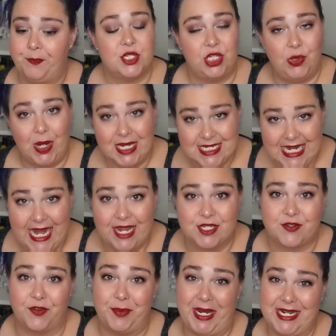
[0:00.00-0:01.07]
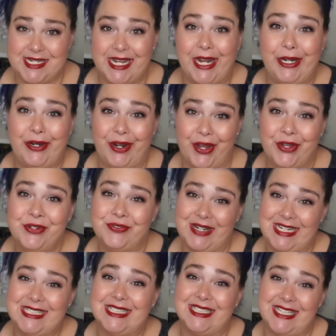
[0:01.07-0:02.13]
So you guys asked for my entire
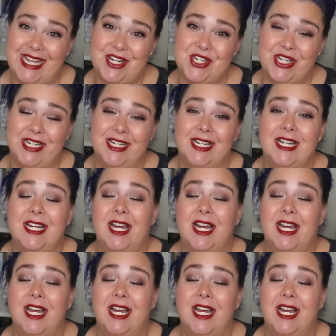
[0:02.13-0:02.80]
unread collection.